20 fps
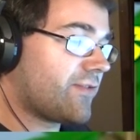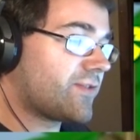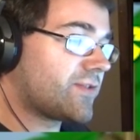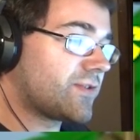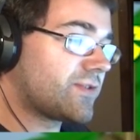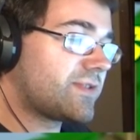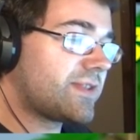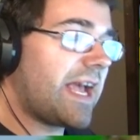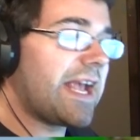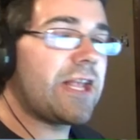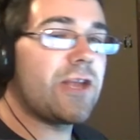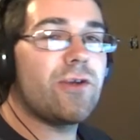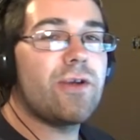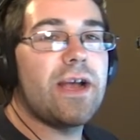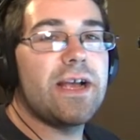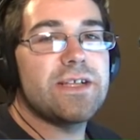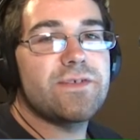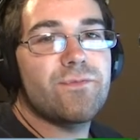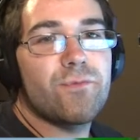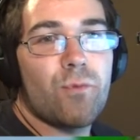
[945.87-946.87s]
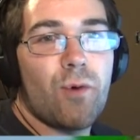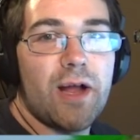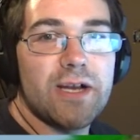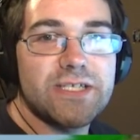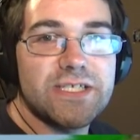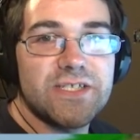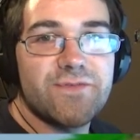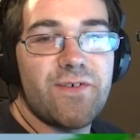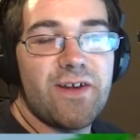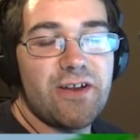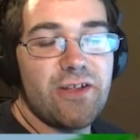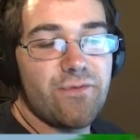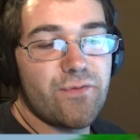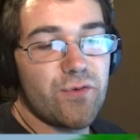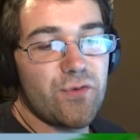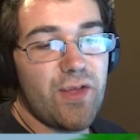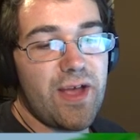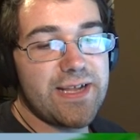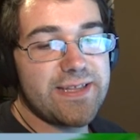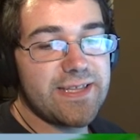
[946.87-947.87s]
So thank you guys for watching this video. If
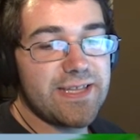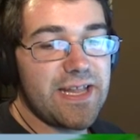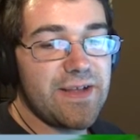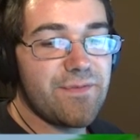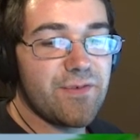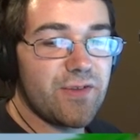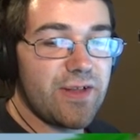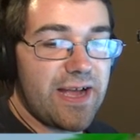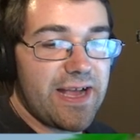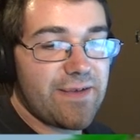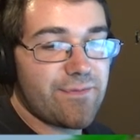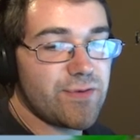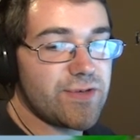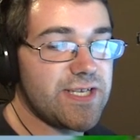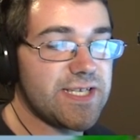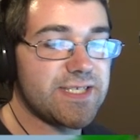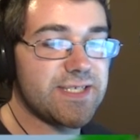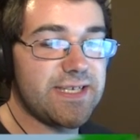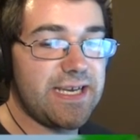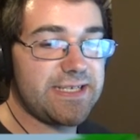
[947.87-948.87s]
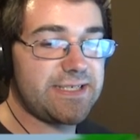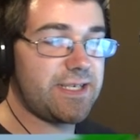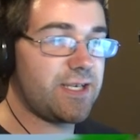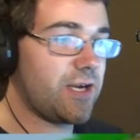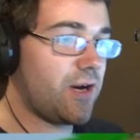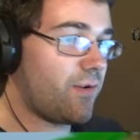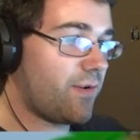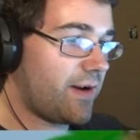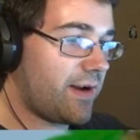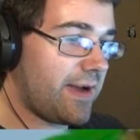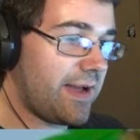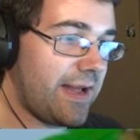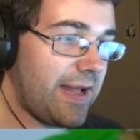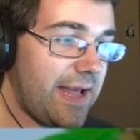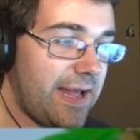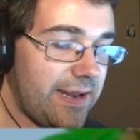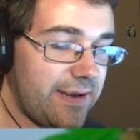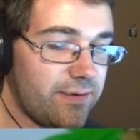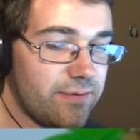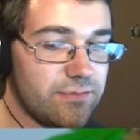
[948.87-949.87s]
you liked it, leave a like. If you disliked it, go
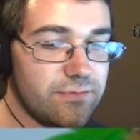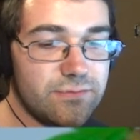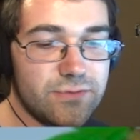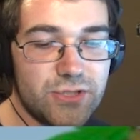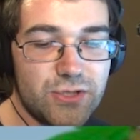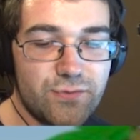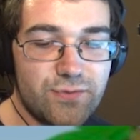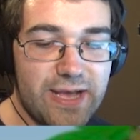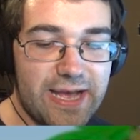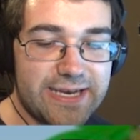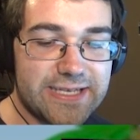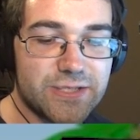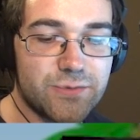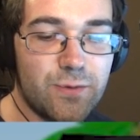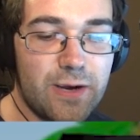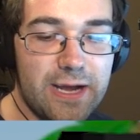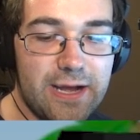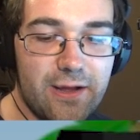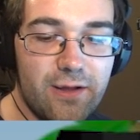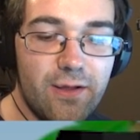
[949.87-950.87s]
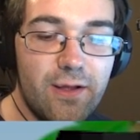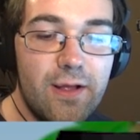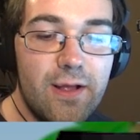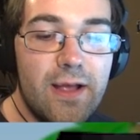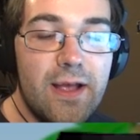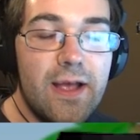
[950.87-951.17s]
ahead and do that as well.